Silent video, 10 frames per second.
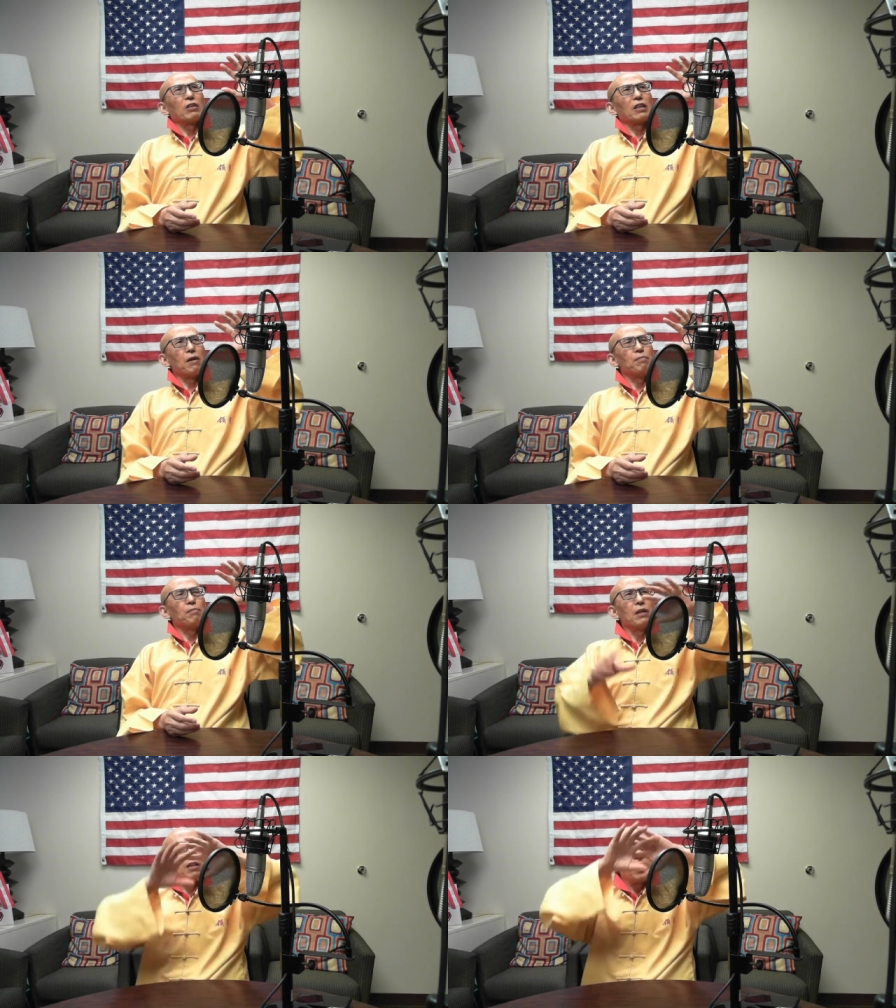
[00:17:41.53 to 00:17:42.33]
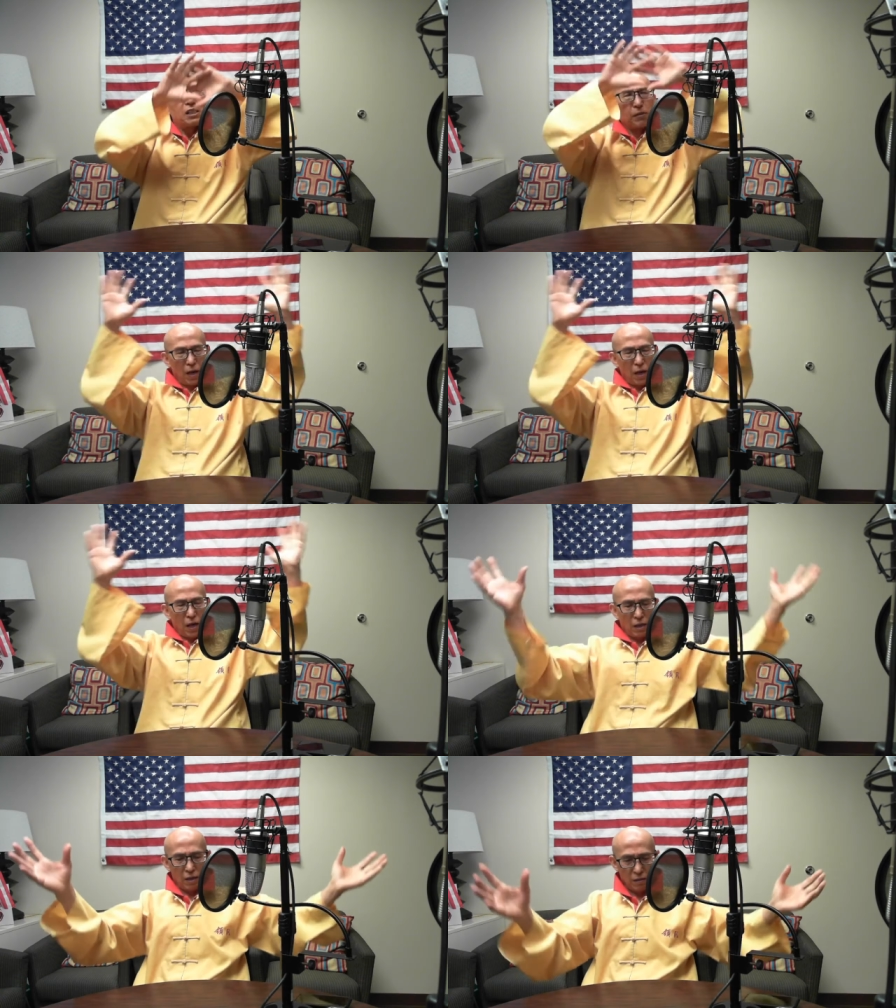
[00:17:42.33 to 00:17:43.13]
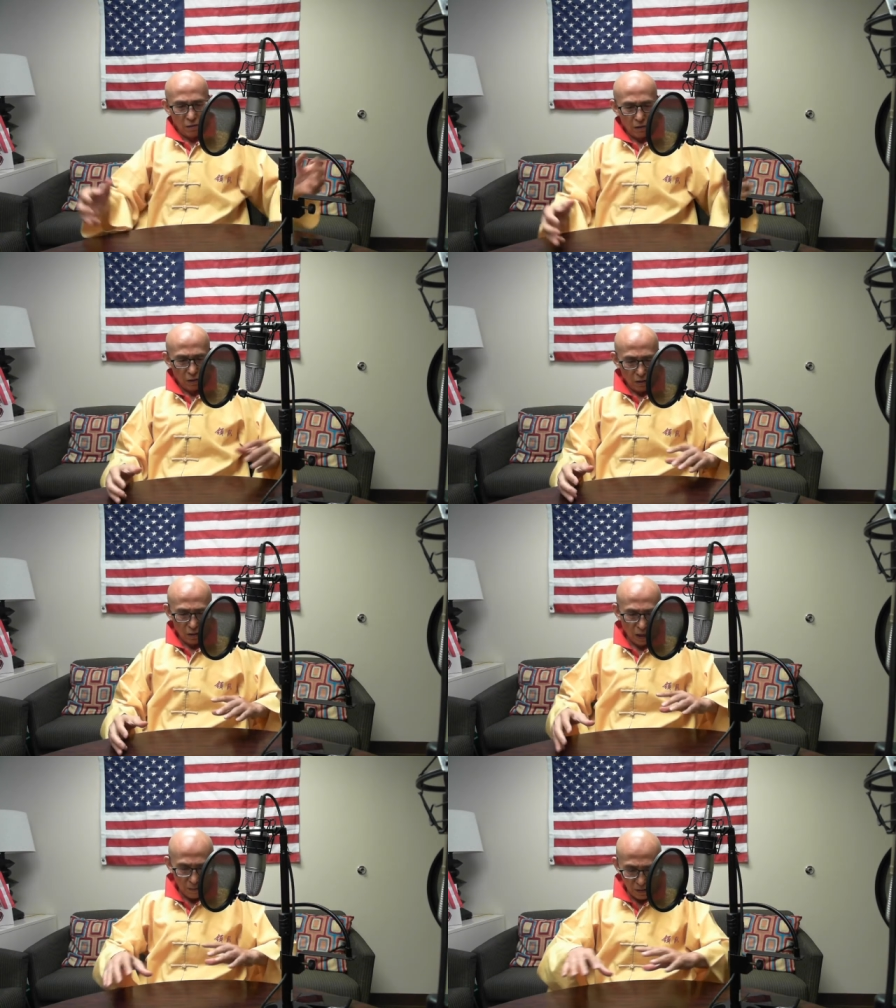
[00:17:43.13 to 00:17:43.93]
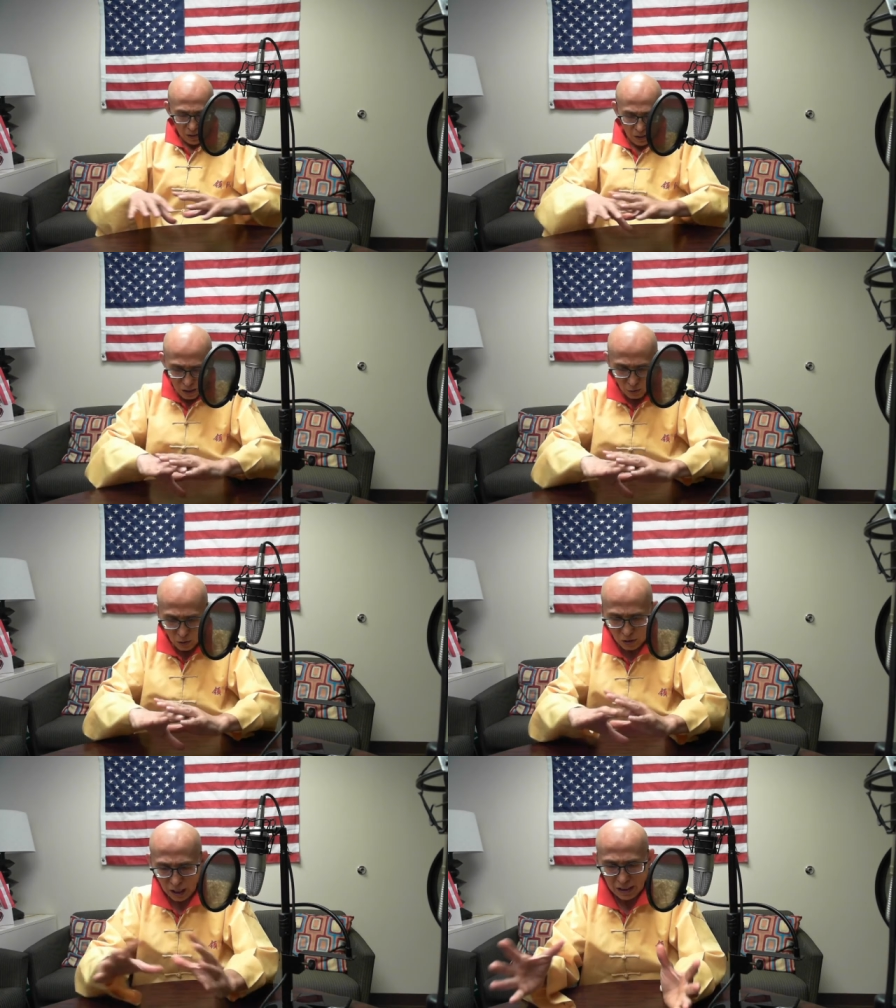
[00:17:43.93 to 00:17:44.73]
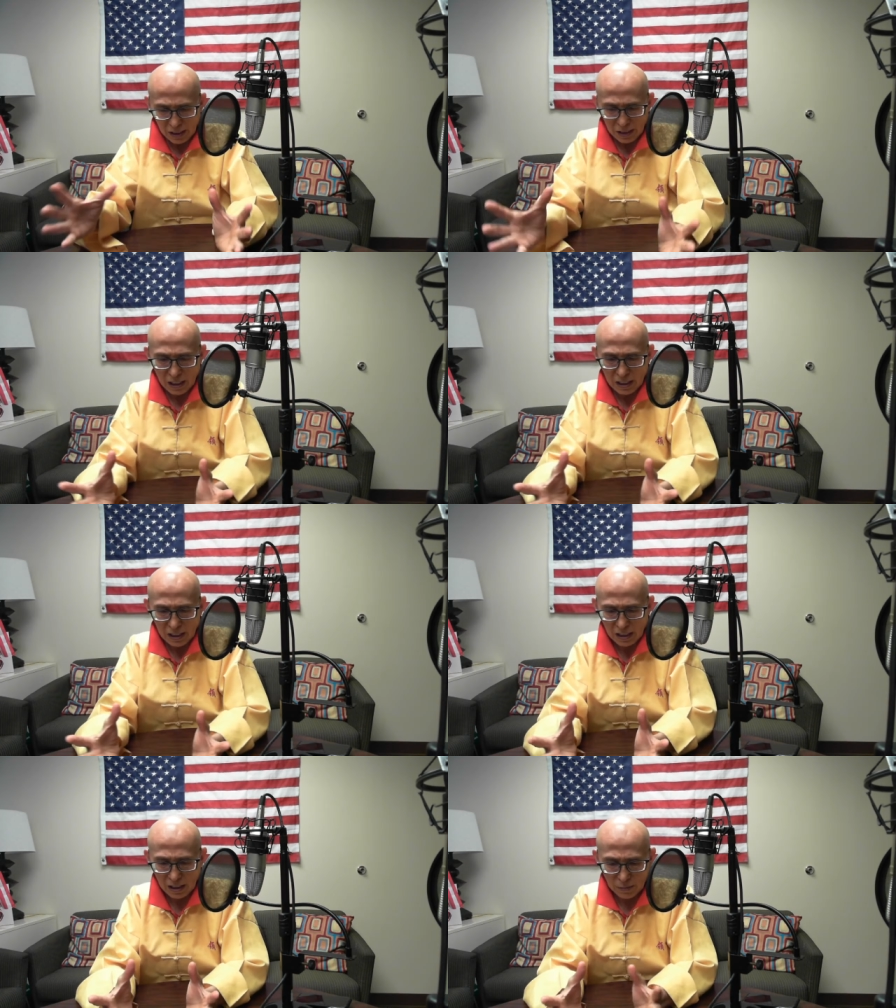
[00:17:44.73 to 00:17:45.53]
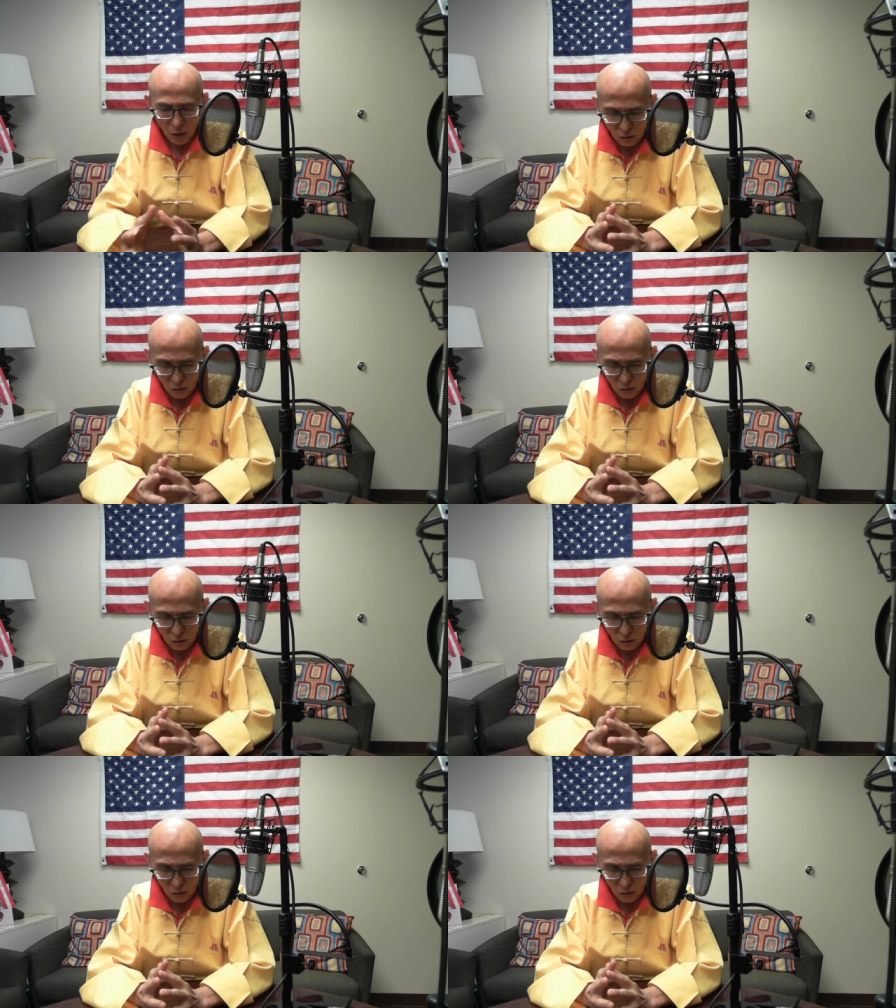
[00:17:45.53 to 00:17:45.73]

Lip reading: can be this big. You can see the world as this small.